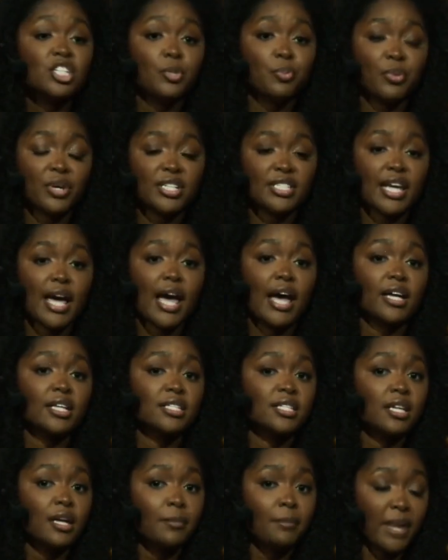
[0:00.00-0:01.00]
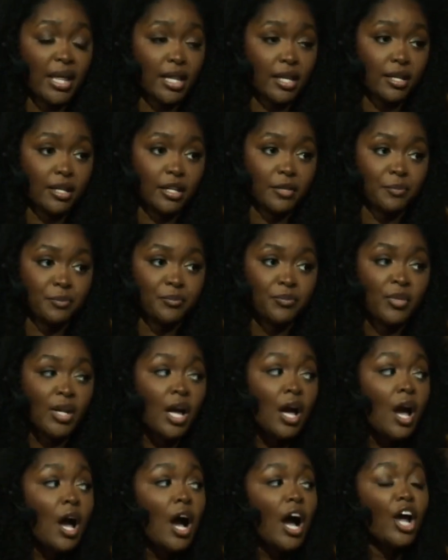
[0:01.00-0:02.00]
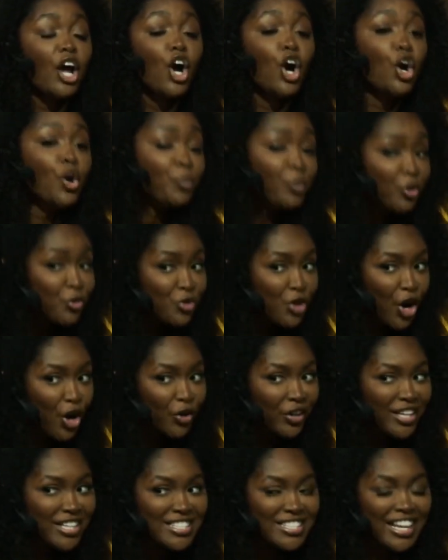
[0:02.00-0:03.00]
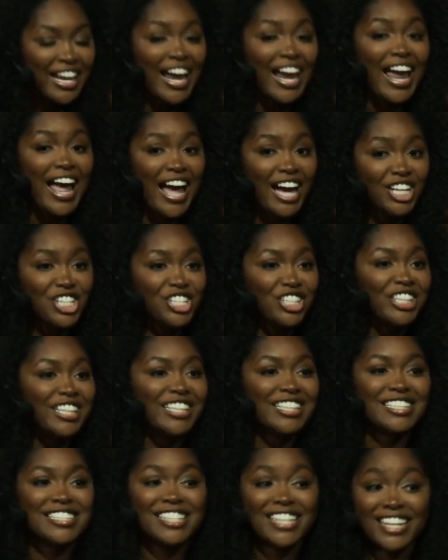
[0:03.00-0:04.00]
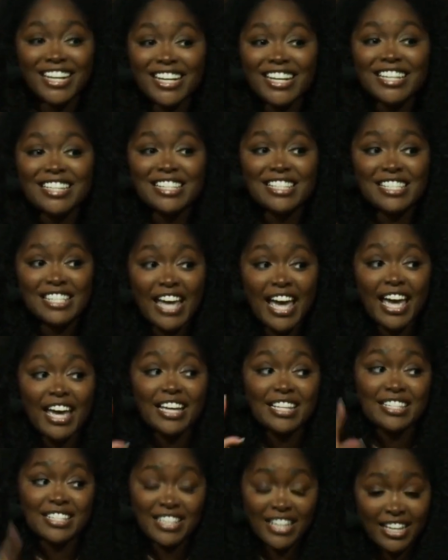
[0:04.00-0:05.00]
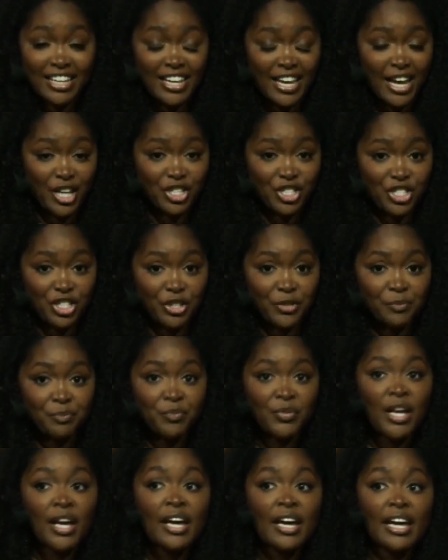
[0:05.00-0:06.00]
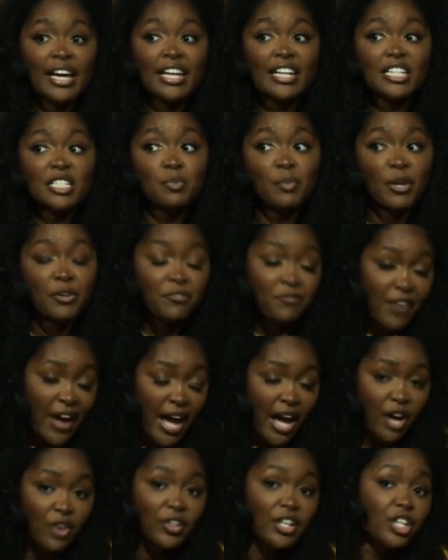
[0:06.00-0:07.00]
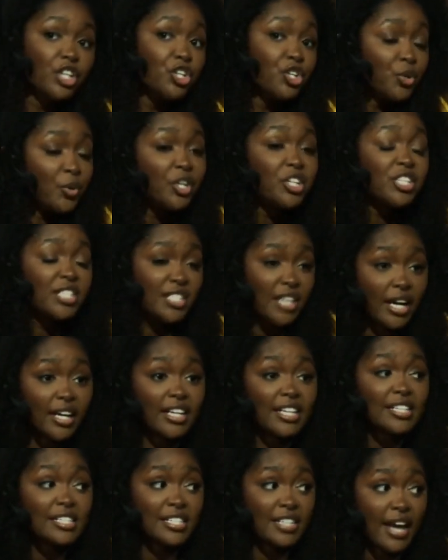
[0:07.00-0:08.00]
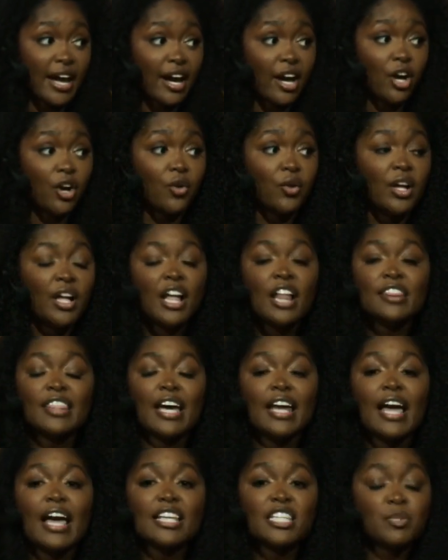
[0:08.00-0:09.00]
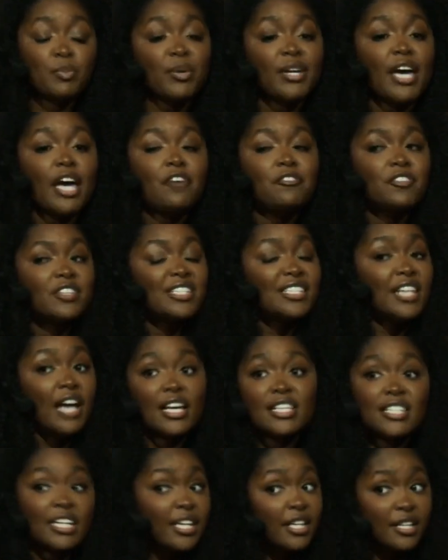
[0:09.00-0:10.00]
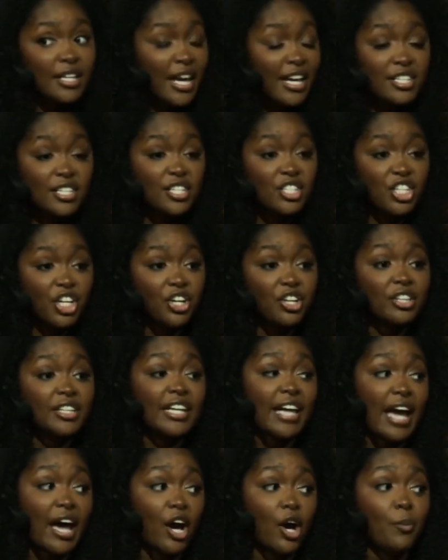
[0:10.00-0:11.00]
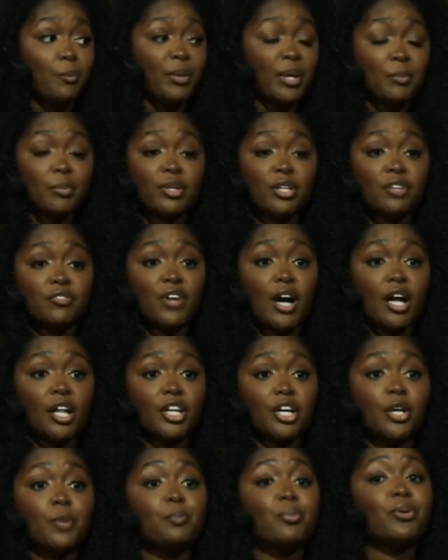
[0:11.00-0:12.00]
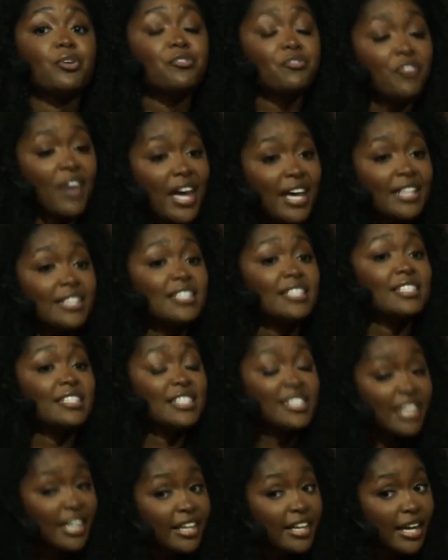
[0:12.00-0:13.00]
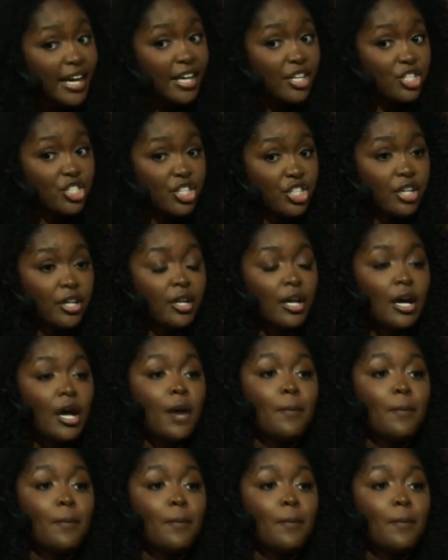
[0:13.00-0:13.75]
to protect melanin. I hope you noticed that I actually didn't say skin cancer. It has been found in newer studies now that SPF doesn't necessarily help people of color prevent skin cancer,